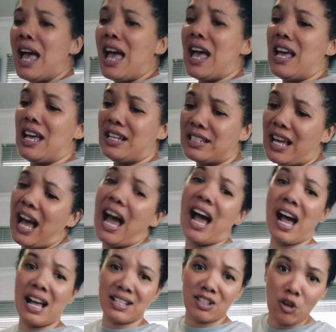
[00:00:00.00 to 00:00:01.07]
and
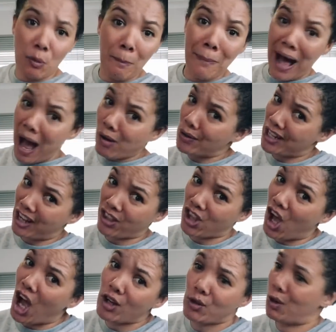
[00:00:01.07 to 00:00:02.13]
ask about it. I
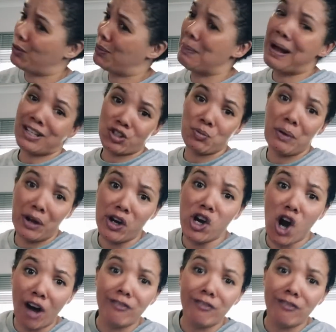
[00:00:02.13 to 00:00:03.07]
thought I'd be much better